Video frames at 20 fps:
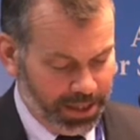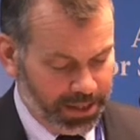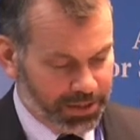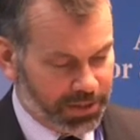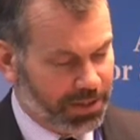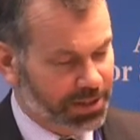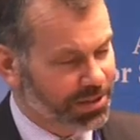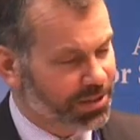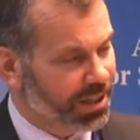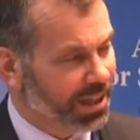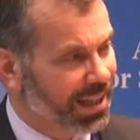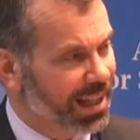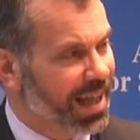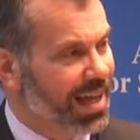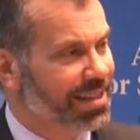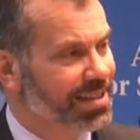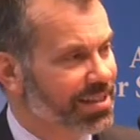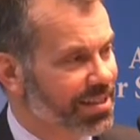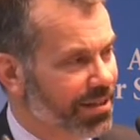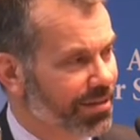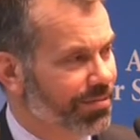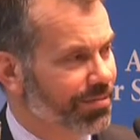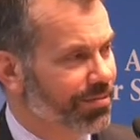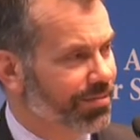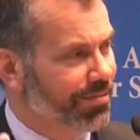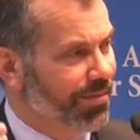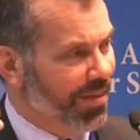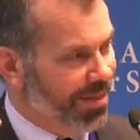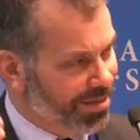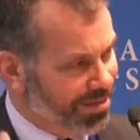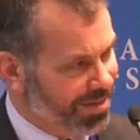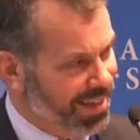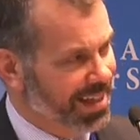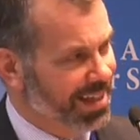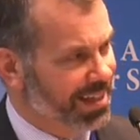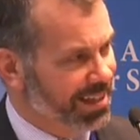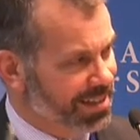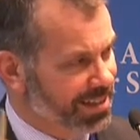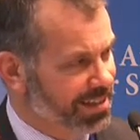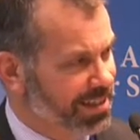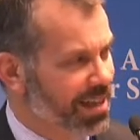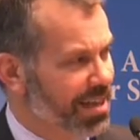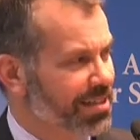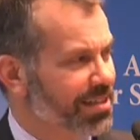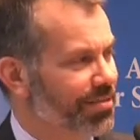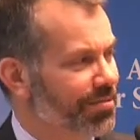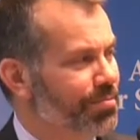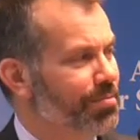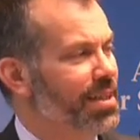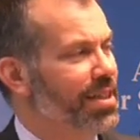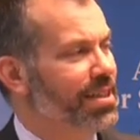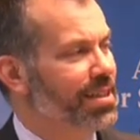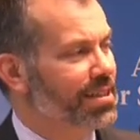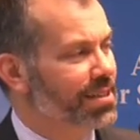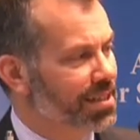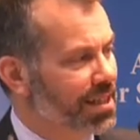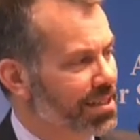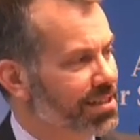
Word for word: So there's lots of things, lots of means,